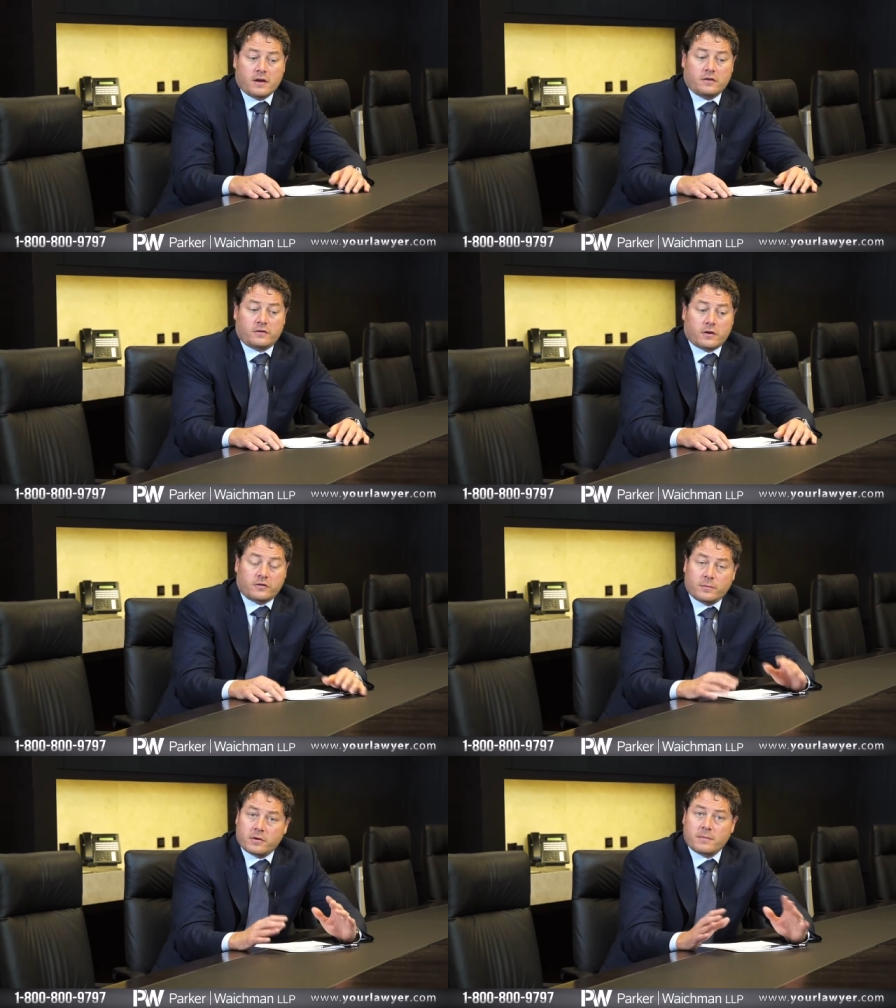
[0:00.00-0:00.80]
so
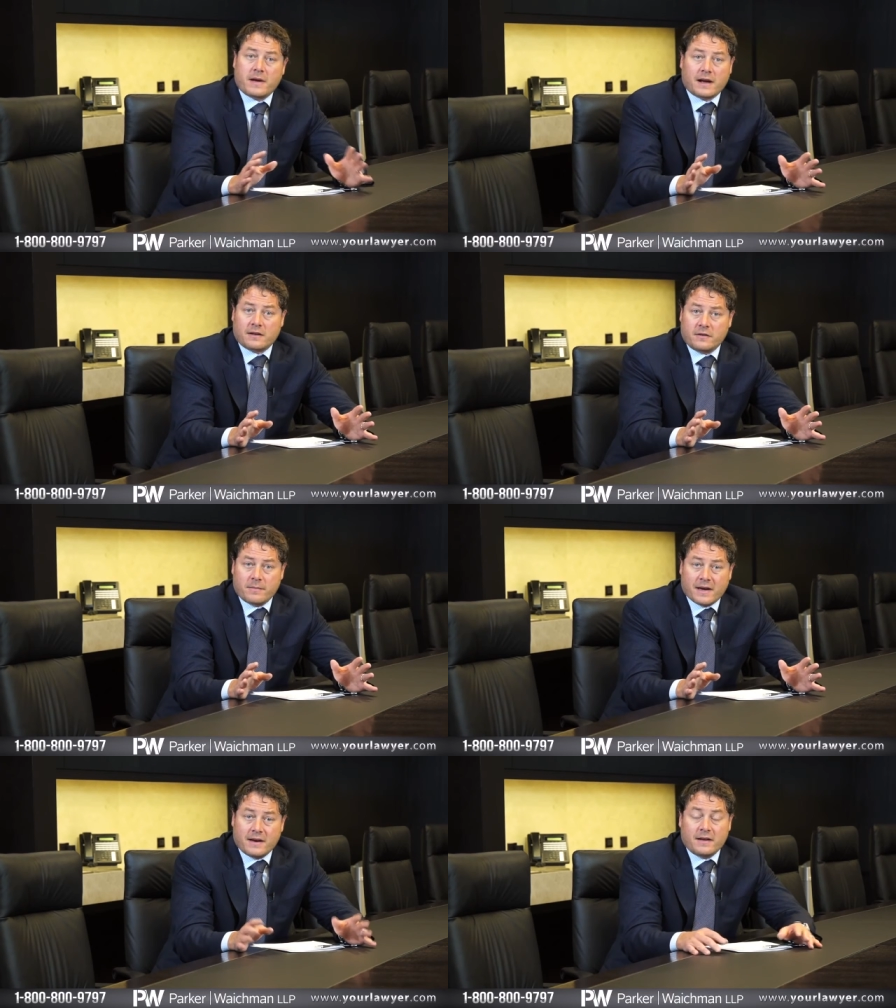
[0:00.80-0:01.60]
she put him back into
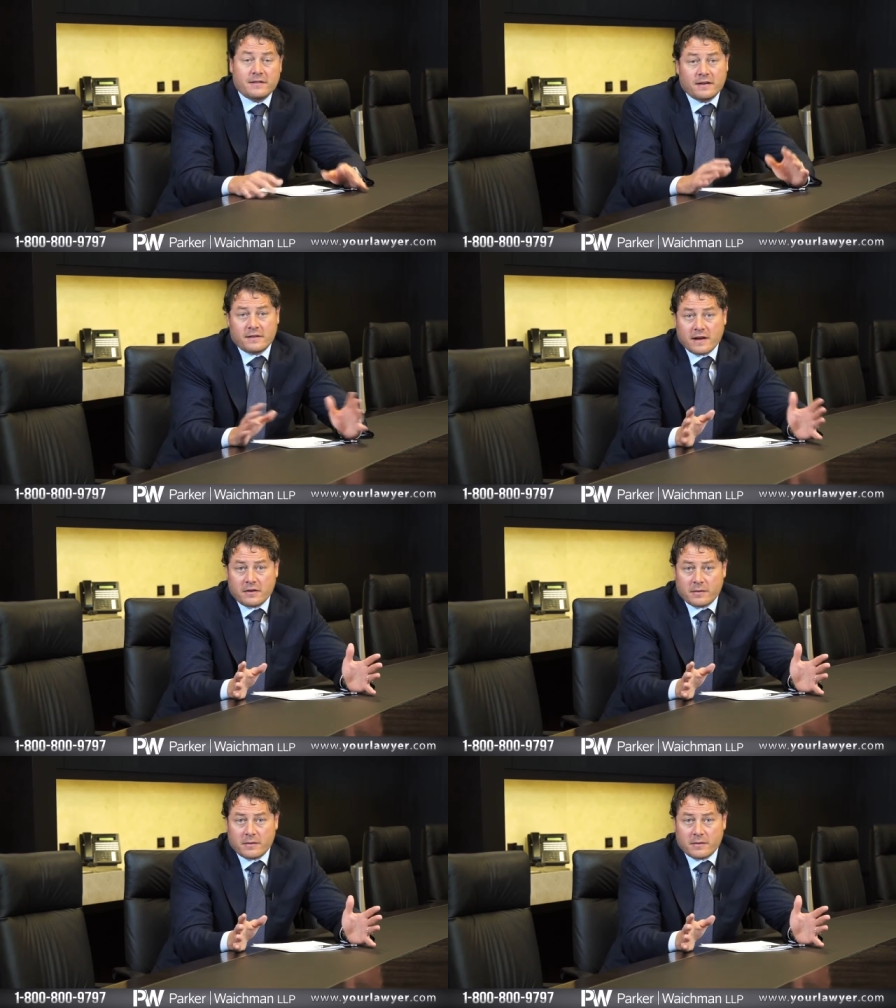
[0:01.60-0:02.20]
bed and didn't tell